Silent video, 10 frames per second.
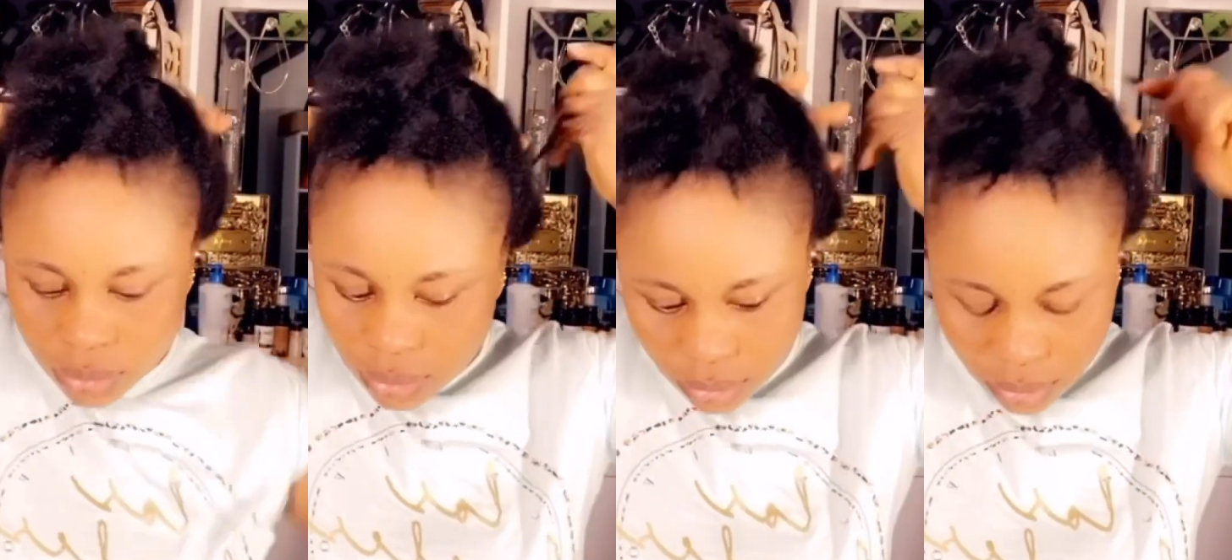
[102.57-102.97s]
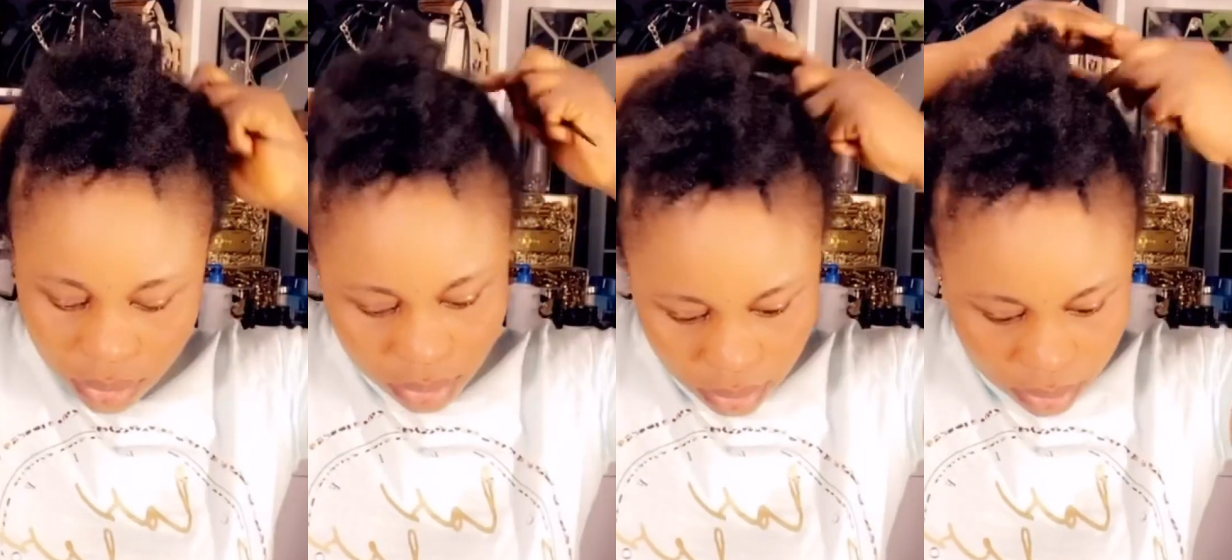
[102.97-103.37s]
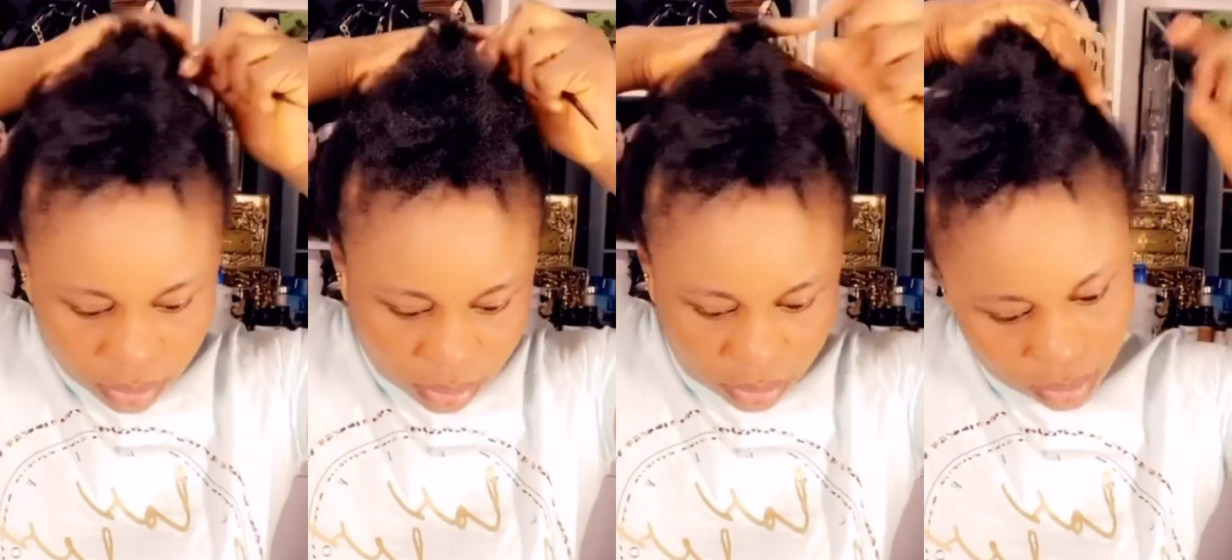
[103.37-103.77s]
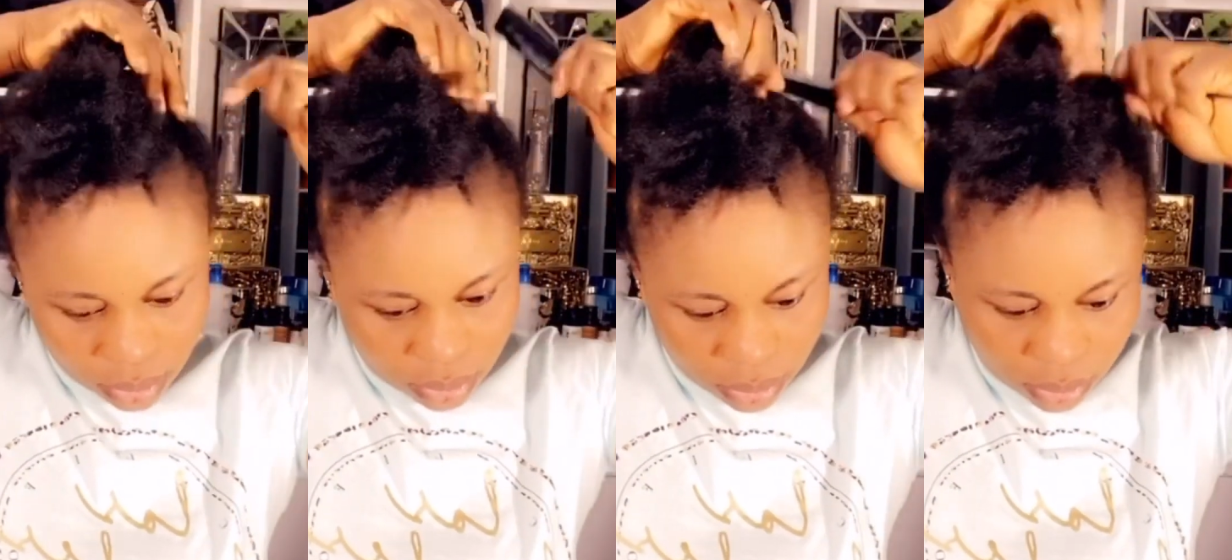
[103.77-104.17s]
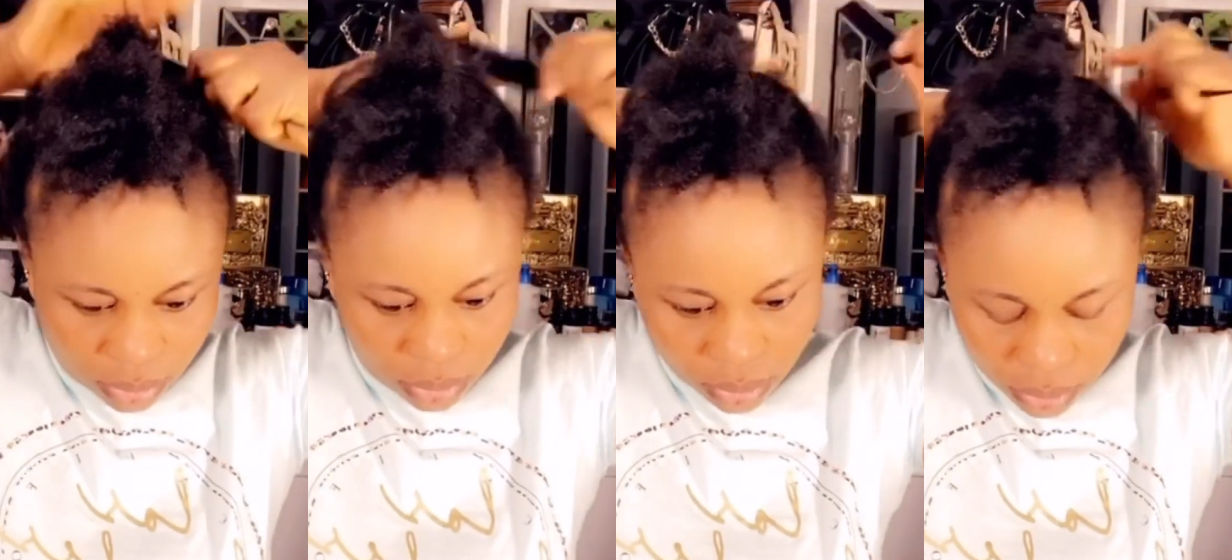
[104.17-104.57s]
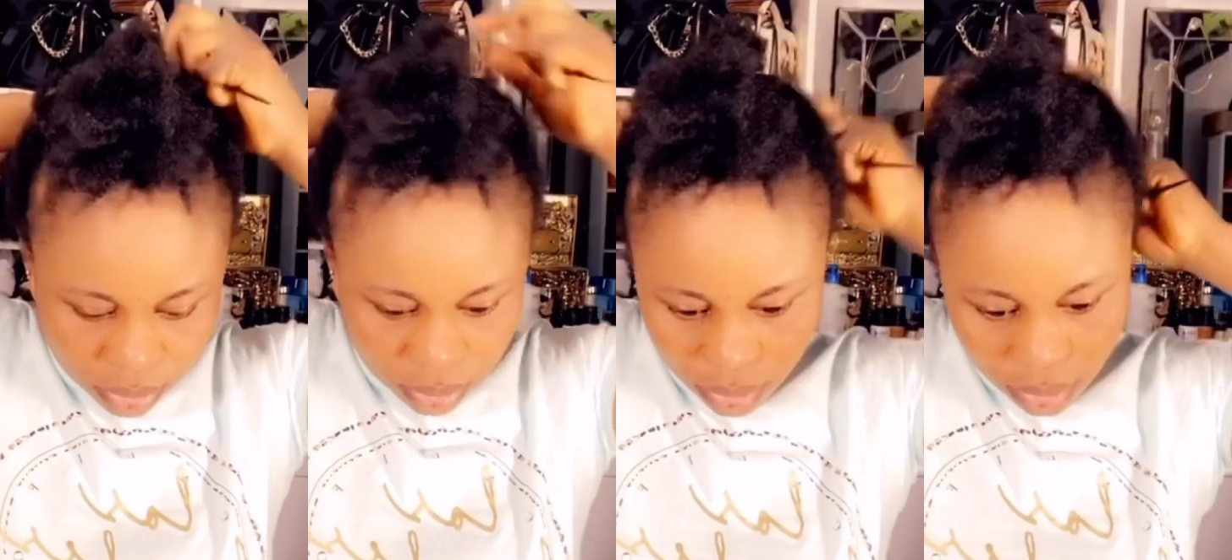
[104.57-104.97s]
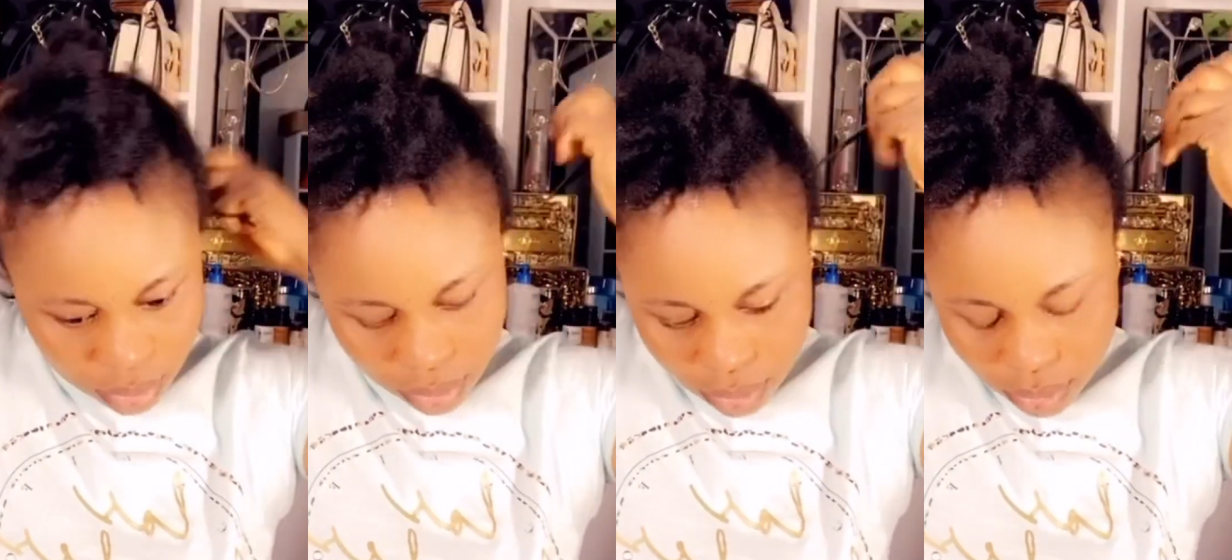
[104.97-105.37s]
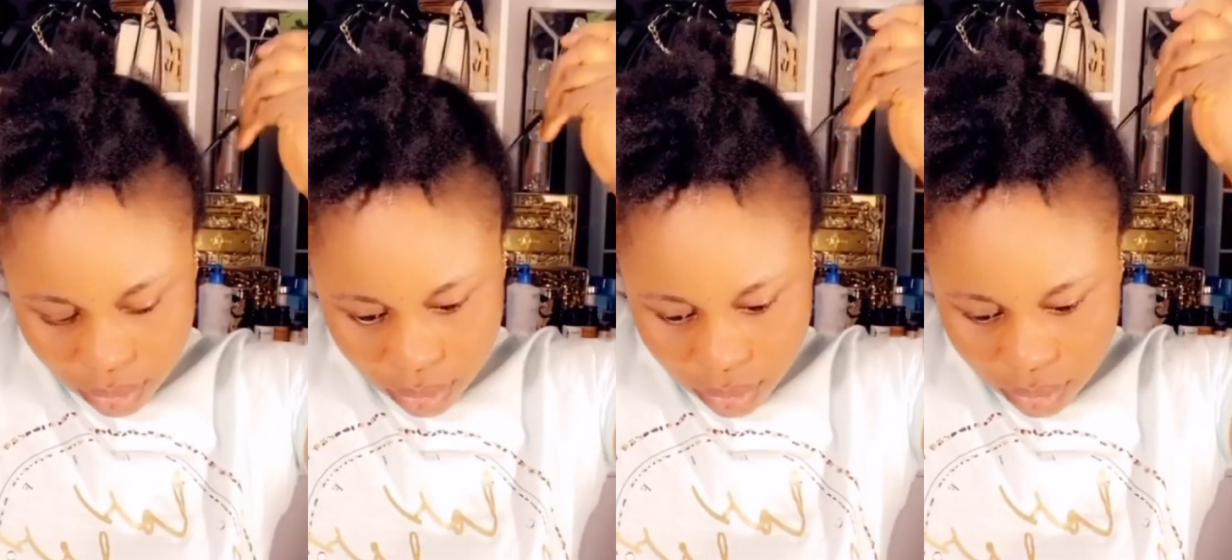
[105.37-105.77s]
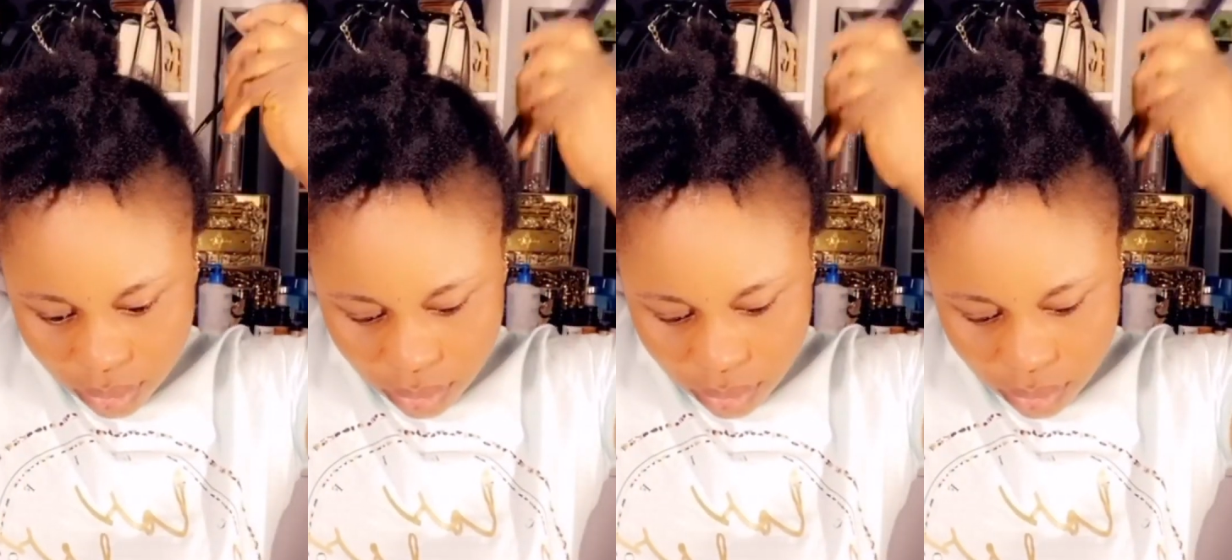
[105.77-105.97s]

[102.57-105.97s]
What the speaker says: the middle on weave.